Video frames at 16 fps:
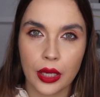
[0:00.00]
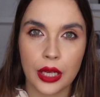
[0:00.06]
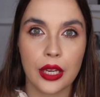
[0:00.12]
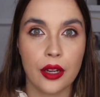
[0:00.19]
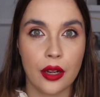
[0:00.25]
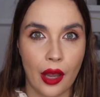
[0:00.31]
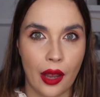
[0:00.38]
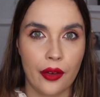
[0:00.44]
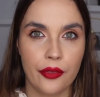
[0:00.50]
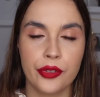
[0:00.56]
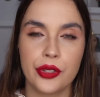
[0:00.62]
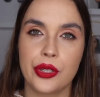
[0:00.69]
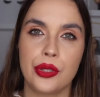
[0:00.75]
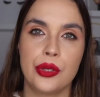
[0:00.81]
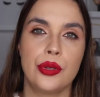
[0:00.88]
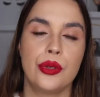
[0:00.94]
enough
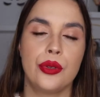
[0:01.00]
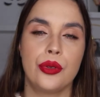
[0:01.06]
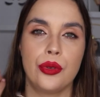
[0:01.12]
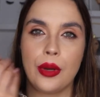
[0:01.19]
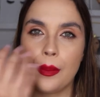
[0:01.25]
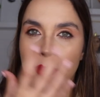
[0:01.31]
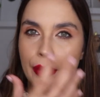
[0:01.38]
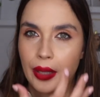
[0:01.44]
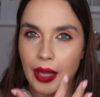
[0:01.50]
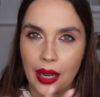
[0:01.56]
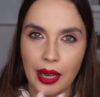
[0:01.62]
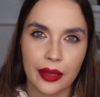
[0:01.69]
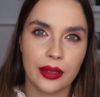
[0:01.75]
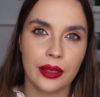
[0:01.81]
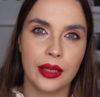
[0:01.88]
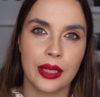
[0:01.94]
to
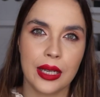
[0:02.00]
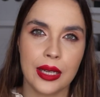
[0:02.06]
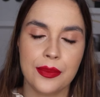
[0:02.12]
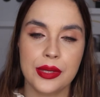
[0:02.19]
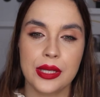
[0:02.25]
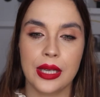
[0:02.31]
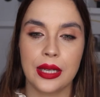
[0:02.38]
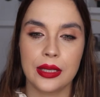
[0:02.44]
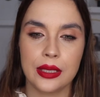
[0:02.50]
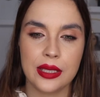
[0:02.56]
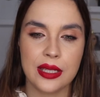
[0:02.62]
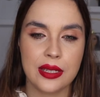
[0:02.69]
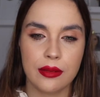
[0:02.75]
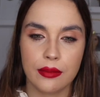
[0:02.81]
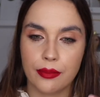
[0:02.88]
apply the lips, and